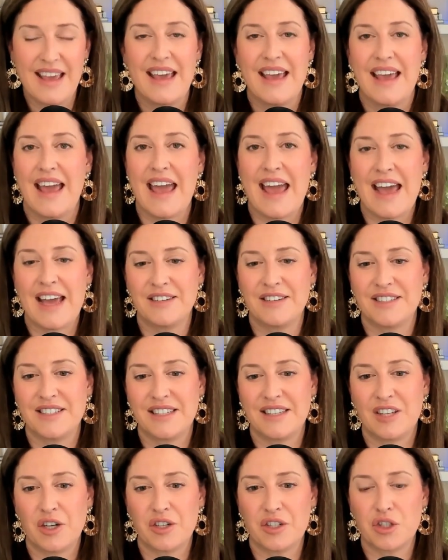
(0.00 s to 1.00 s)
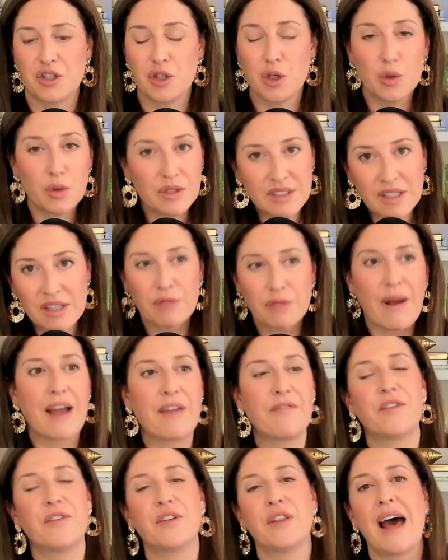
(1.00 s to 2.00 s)
And there's tools in Thrive
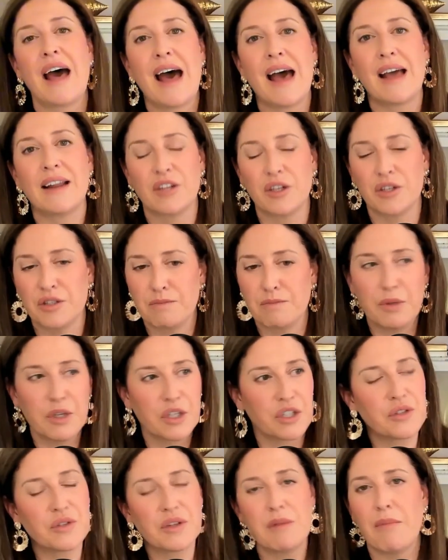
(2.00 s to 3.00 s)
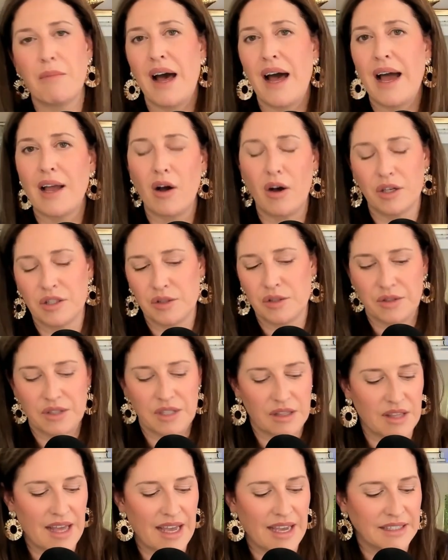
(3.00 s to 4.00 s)
for that. There's books you can buy, all sorts of
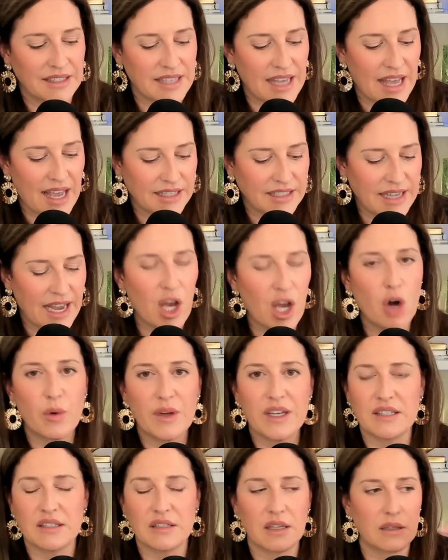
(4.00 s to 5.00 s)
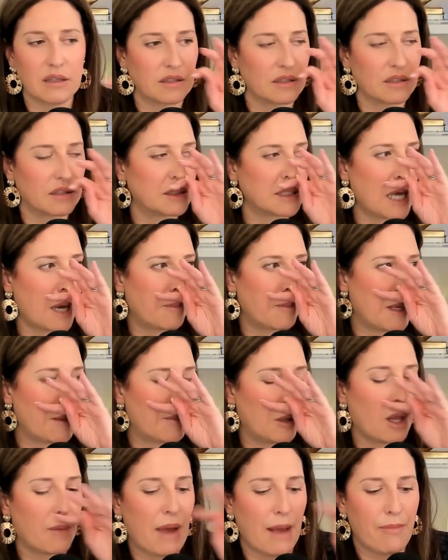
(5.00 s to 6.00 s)
things. And I always tell people
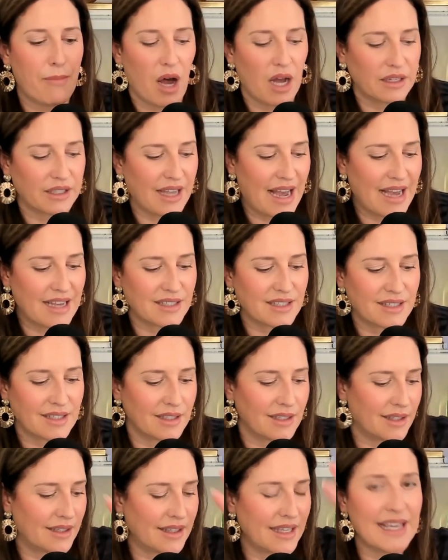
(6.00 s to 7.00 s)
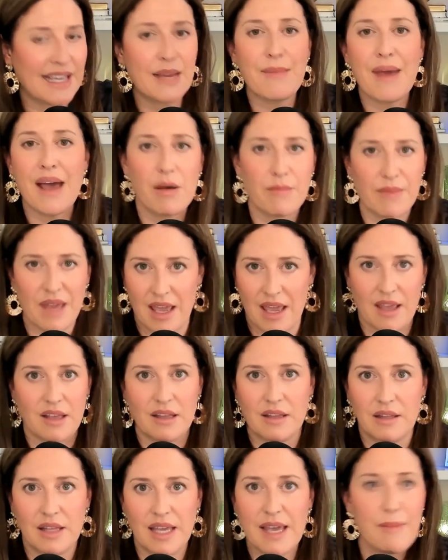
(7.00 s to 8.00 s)
on my podcast, email me.
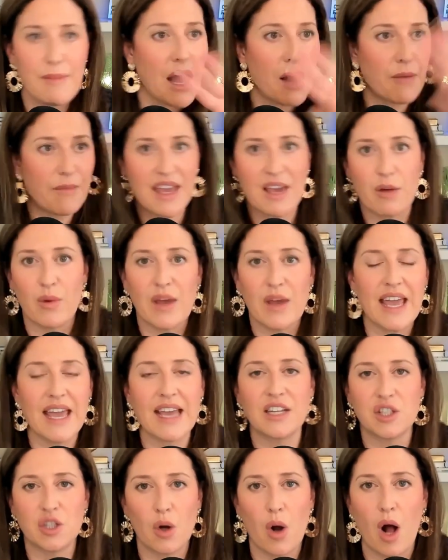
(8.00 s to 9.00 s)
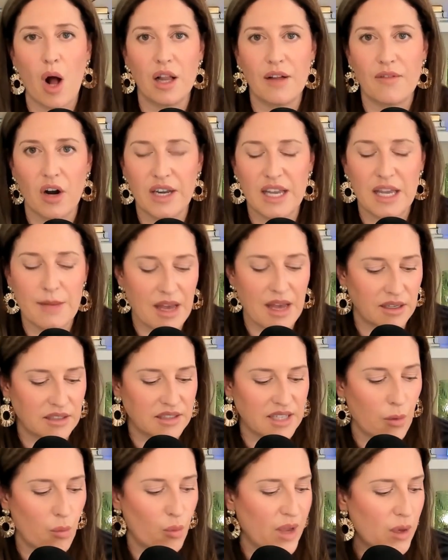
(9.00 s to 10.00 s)
We answer all of our emails
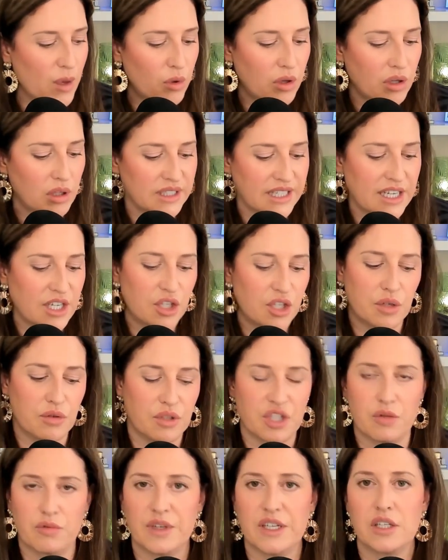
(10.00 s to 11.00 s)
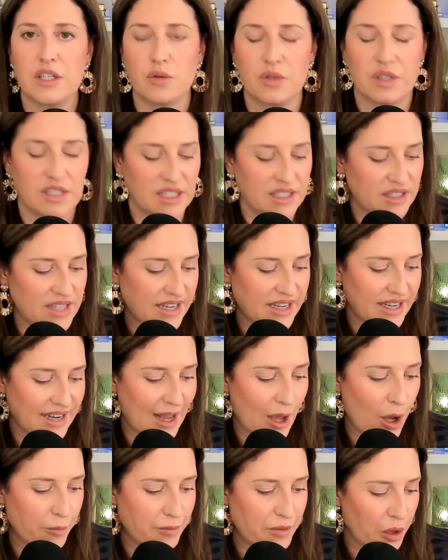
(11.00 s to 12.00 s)
and we will lead you to resources that can
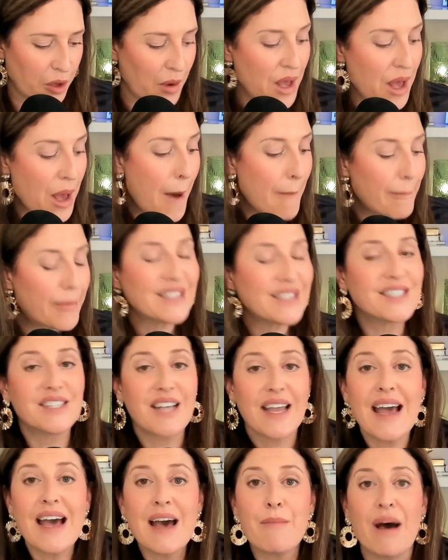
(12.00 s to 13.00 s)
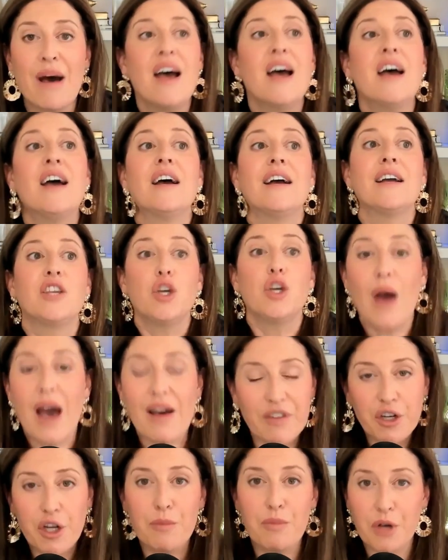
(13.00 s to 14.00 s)
help you. But Sam, you have a
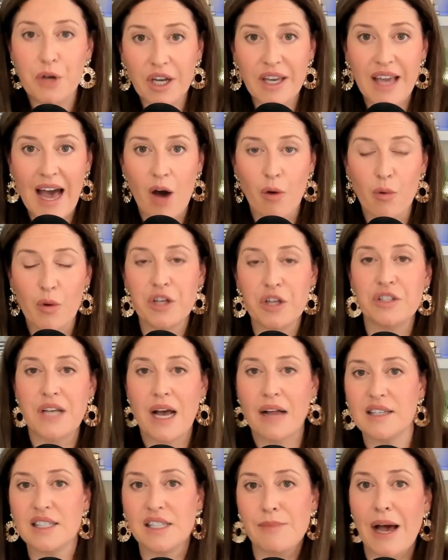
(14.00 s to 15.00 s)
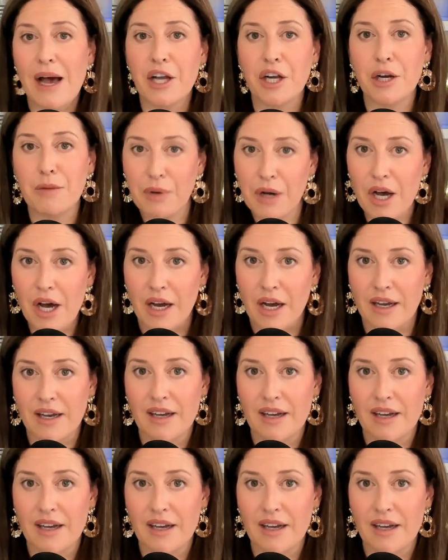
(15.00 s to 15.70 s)
new book out. Will you tell us about your book?